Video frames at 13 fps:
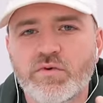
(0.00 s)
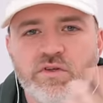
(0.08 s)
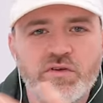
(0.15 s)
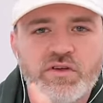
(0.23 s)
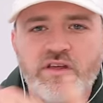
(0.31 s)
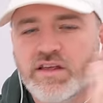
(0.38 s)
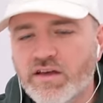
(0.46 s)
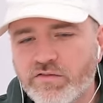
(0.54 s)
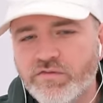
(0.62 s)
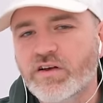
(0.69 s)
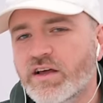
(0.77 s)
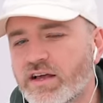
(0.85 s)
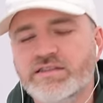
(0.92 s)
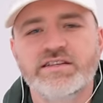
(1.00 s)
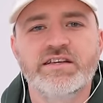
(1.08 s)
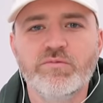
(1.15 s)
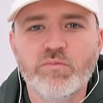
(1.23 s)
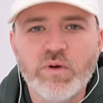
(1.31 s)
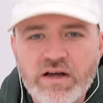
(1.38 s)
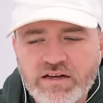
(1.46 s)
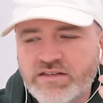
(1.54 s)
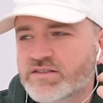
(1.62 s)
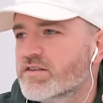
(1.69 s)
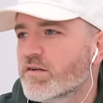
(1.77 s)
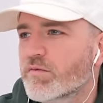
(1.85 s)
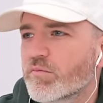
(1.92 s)
what you can get for nineteen
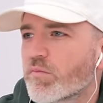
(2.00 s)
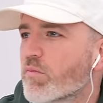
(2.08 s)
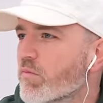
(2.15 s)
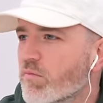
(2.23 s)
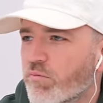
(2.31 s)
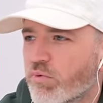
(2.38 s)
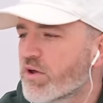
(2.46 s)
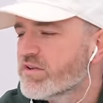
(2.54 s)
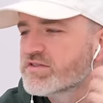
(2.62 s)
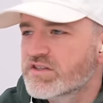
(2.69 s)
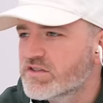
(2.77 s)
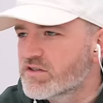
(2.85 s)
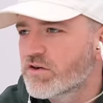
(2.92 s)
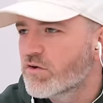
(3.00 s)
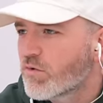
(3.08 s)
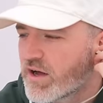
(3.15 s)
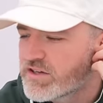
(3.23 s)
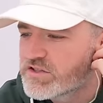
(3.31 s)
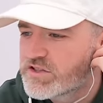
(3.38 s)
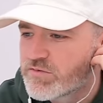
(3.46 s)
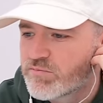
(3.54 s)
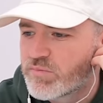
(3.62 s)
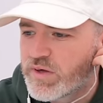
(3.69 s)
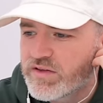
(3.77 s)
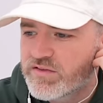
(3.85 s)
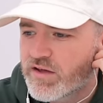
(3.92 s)
bucks. It brings into question
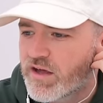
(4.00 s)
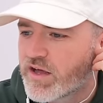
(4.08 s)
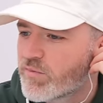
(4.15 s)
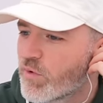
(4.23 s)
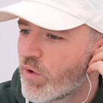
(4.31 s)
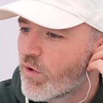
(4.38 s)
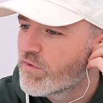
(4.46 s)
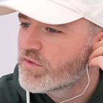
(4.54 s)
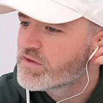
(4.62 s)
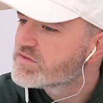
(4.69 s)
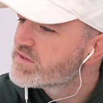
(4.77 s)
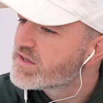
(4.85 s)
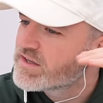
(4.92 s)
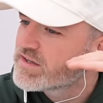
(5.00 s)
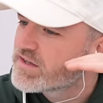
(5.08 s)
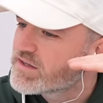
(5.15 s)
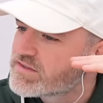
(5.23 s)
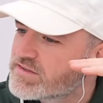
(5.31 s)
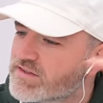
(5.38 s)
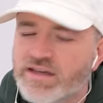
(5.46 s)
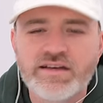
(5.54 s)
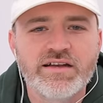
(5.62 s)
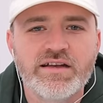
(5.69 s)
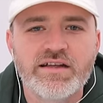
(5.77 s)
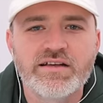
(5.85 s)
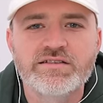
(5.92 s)
big time all this like
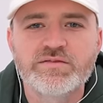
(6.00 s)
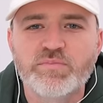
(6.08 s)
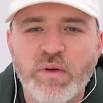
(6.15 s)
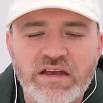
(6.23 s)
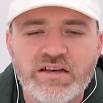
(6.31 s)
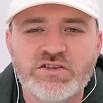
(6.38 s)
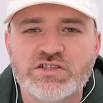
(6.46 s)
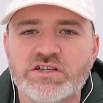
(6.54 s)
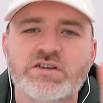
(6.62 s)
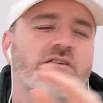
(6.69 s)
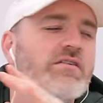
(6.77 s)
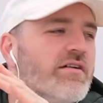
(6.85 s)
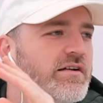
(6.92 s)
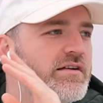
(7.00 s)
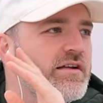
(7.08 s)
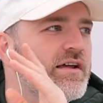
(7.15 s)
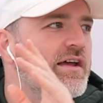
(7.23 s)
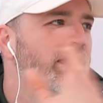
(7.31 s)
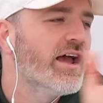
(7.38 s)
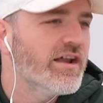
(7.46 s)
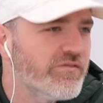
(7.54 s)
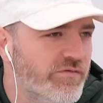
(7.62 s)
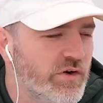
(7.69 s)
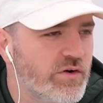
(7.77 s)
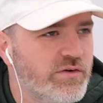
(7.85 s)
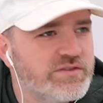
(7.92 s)
extended expenditure on
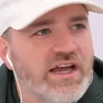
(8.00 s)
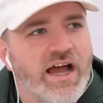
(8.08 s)
headphones.